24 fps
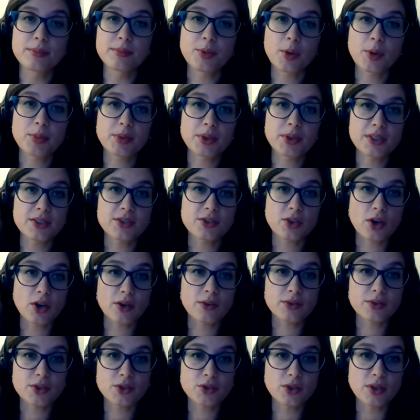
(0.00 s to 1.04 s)
properly
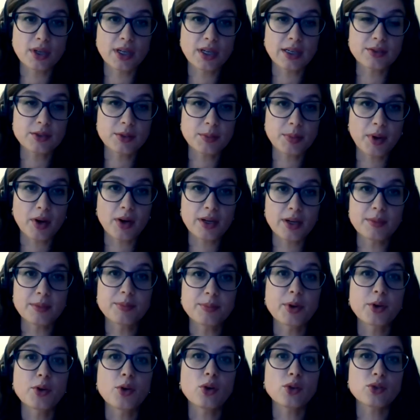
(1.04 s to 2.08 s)
served to the counterparty,
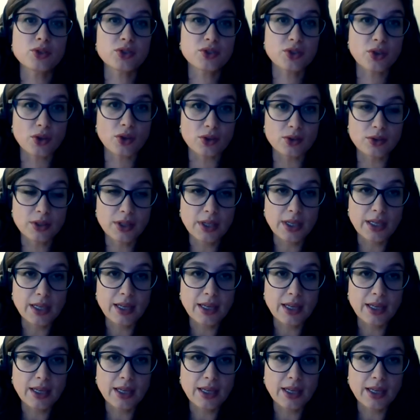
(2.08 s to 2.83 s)
but also